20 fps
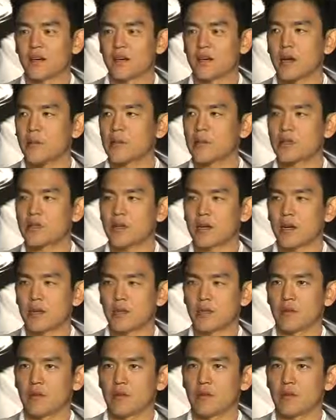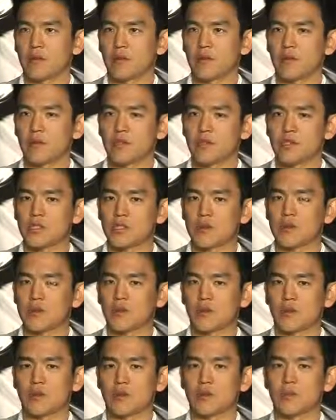coming together on one
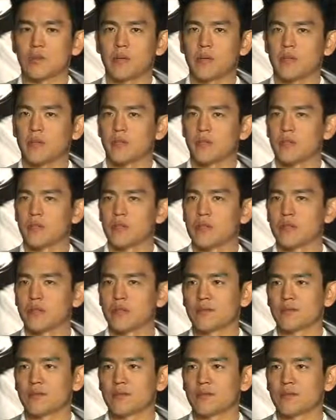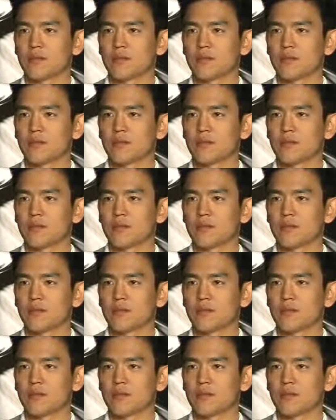ship for a peaceful mission.